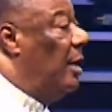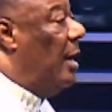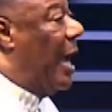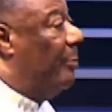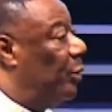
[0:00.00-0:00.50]

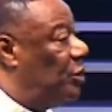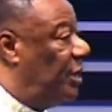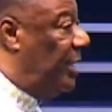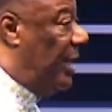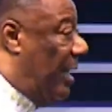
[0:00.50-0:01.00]
a
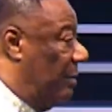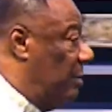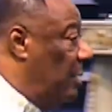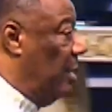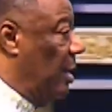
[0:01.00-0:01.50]
procedure,
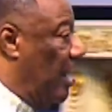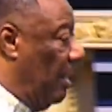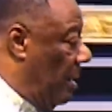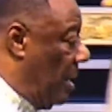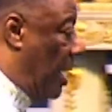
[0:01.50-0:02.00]

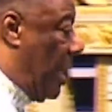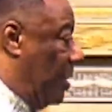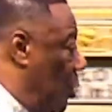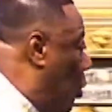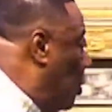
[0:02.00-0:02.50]
uh, you
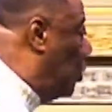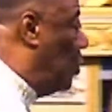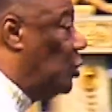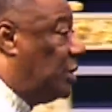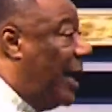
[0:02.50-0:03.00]
go to do
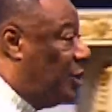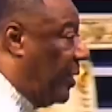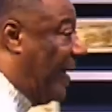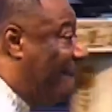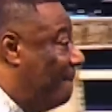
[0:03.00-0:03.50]
surgery.
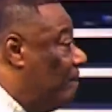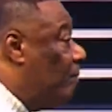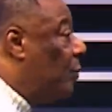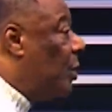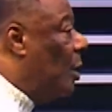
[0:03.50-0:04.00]

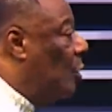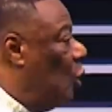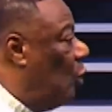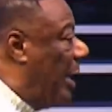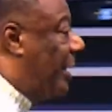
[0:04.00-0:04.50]
You
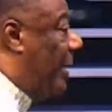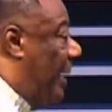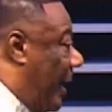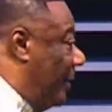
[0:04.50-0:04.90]
walk in there,